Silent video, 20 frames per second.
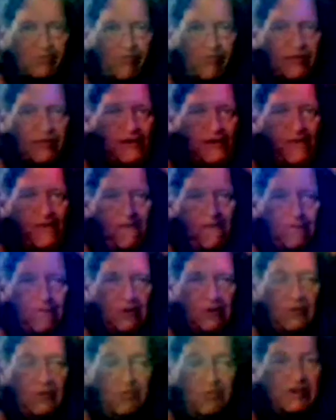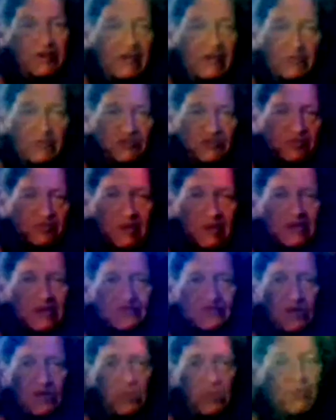But 3 times the speed of
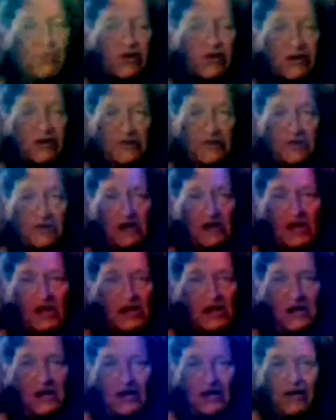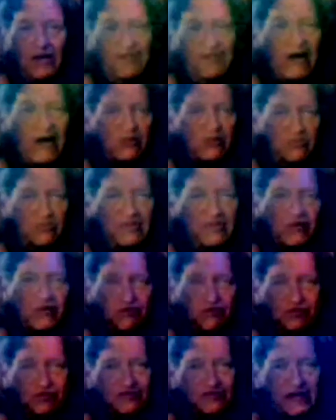sound will put it into 1,000 meters a
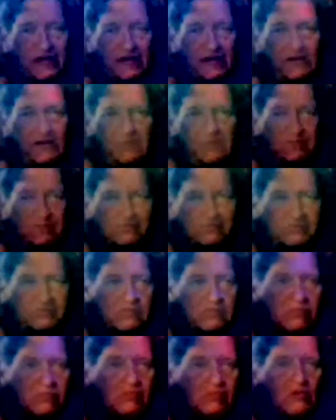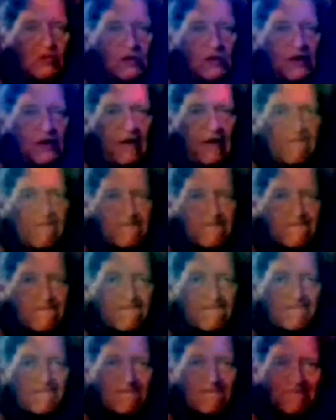second. Okay,
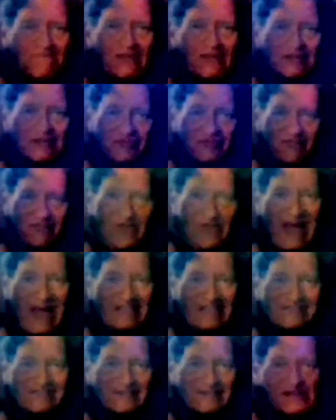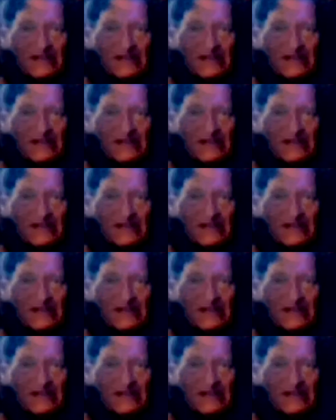that's a fast.